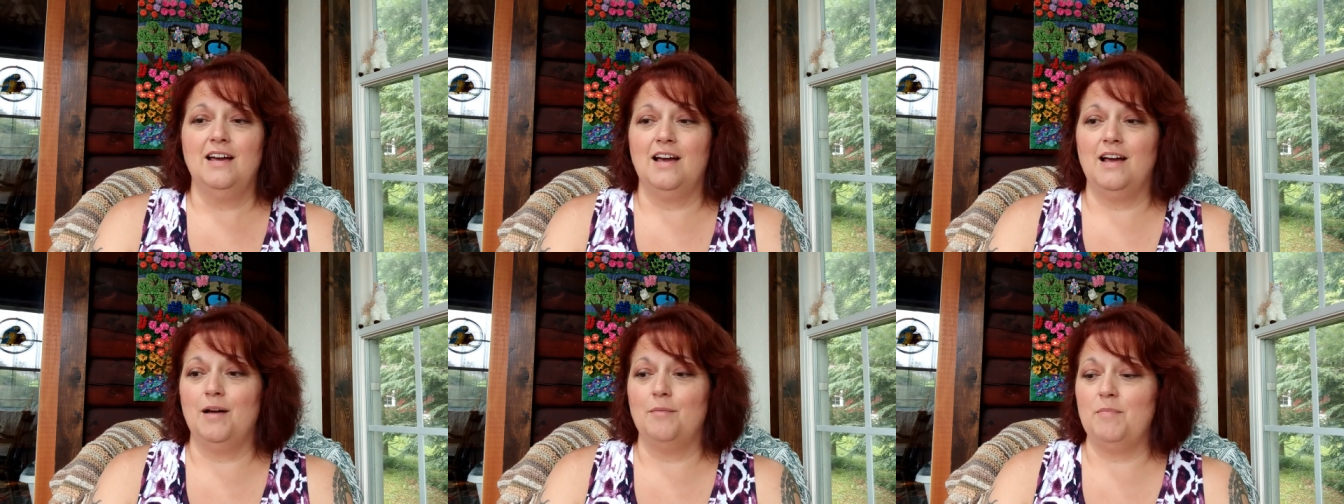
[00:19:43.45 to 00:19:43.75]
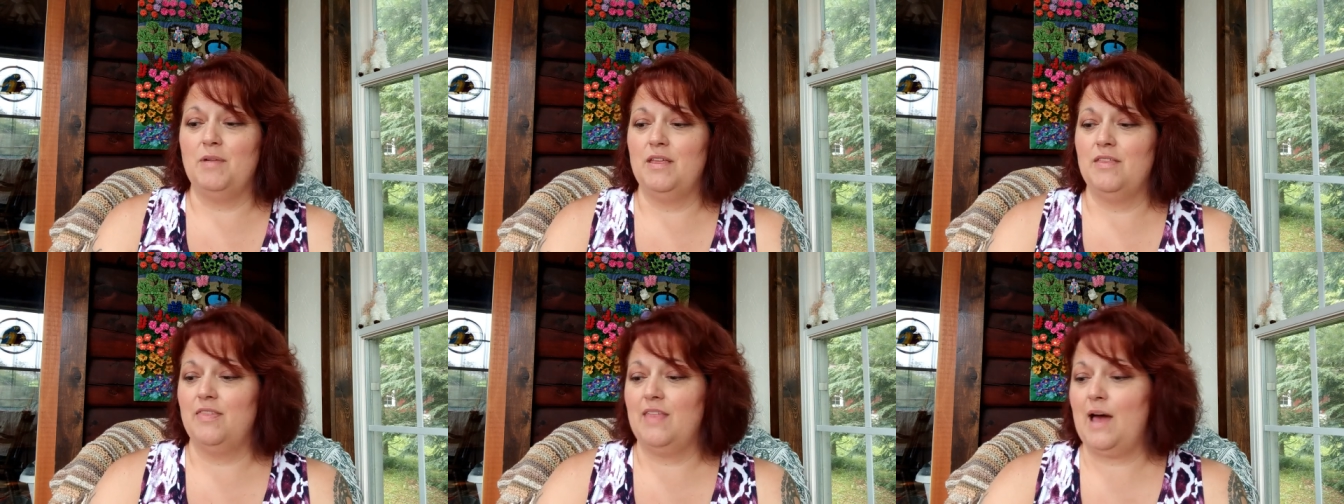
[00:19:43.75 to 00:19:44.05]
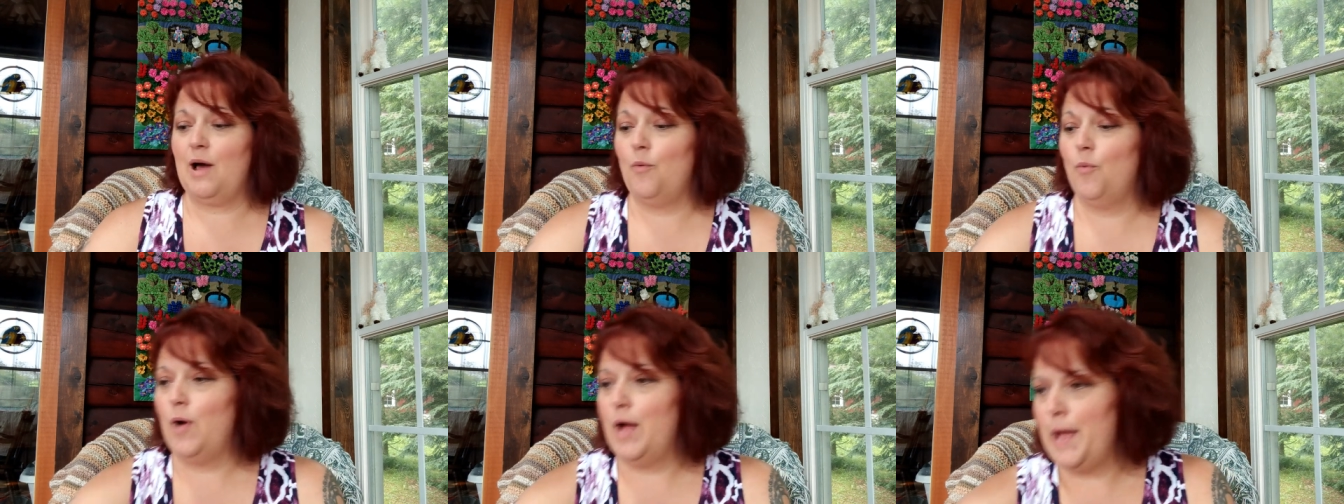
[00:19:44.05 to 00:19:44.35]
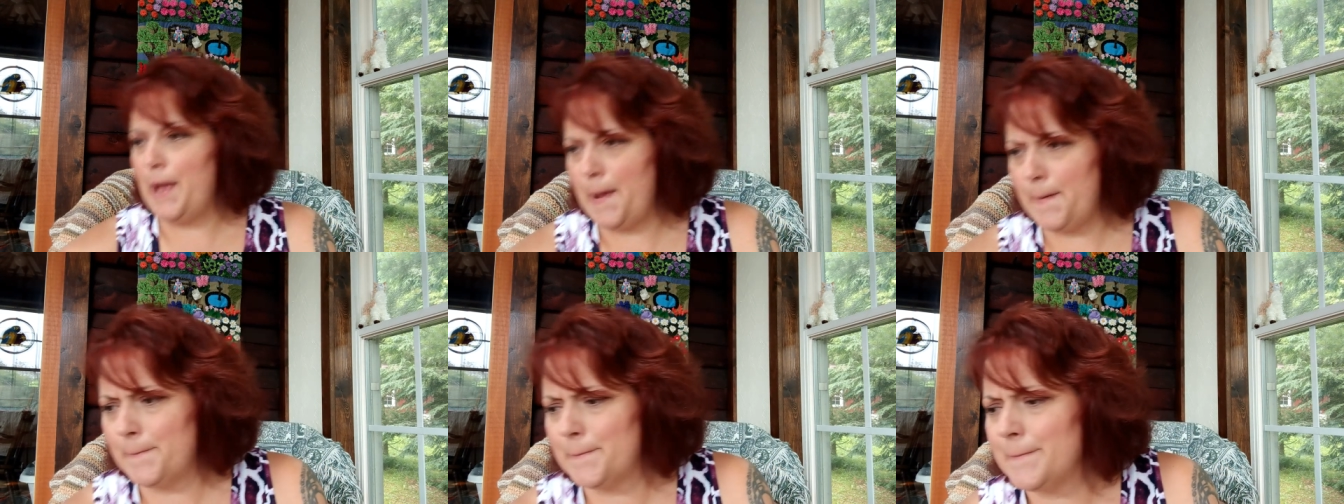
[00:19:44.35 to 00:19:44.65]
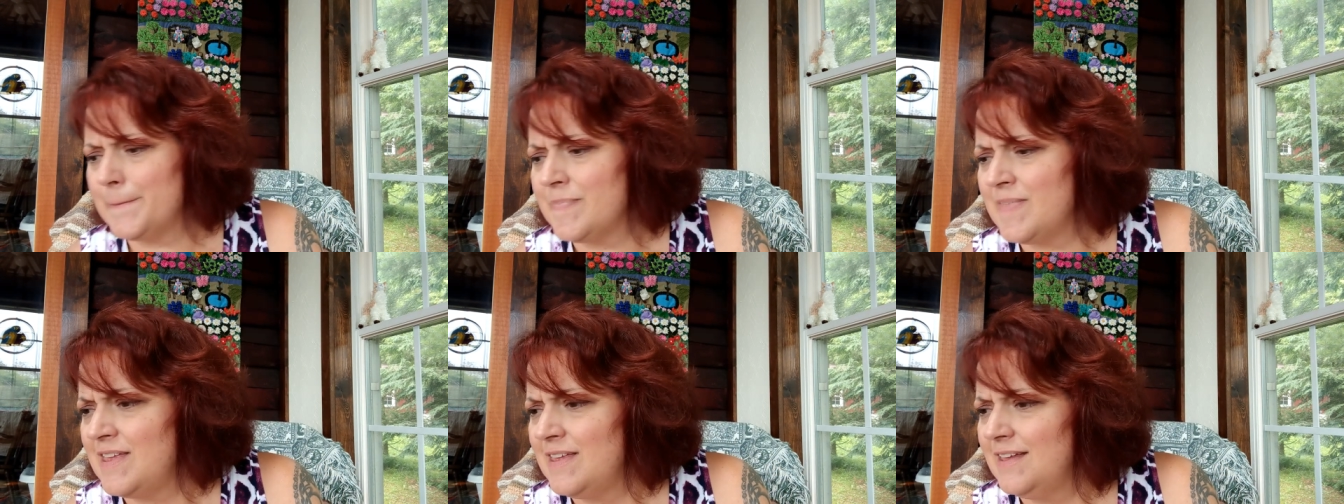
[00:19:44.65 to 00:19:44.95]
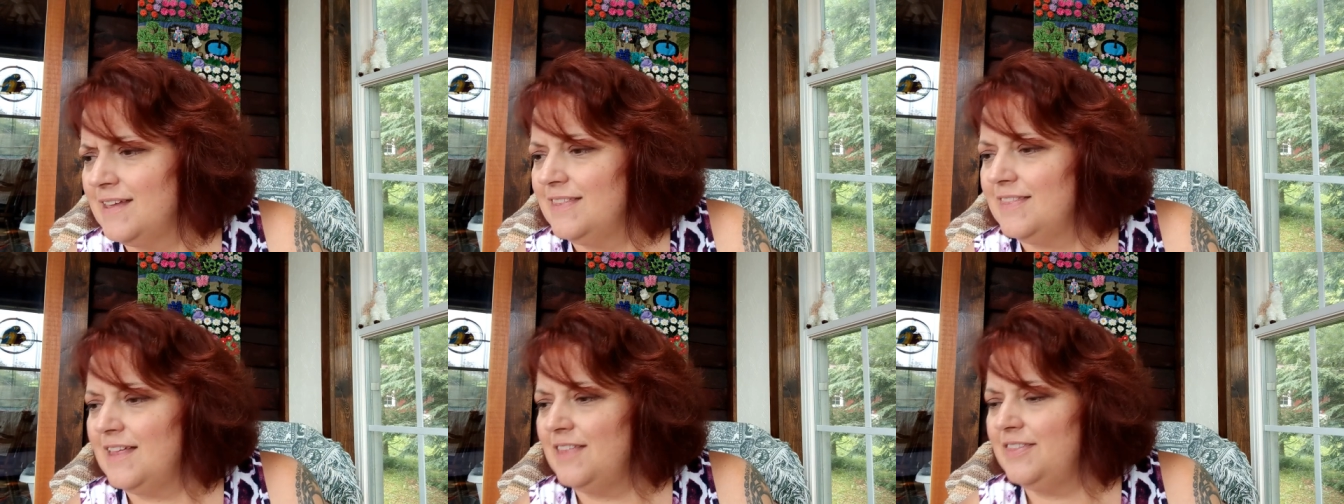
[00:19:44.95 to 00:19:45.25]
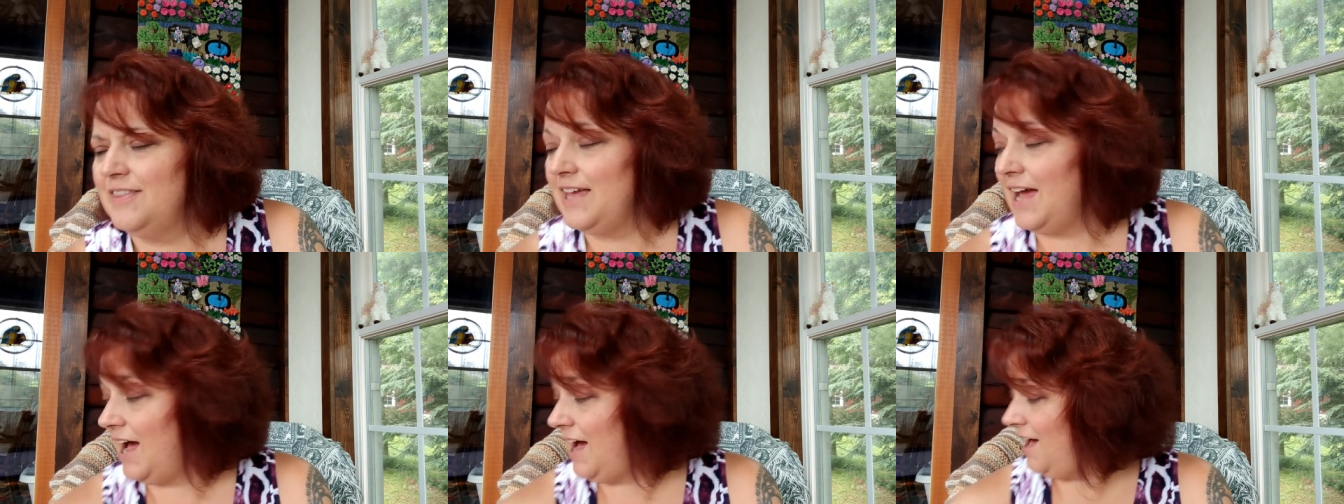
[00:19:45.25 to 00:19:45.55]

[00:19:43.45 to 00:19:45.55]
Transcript: um, in that way. Then the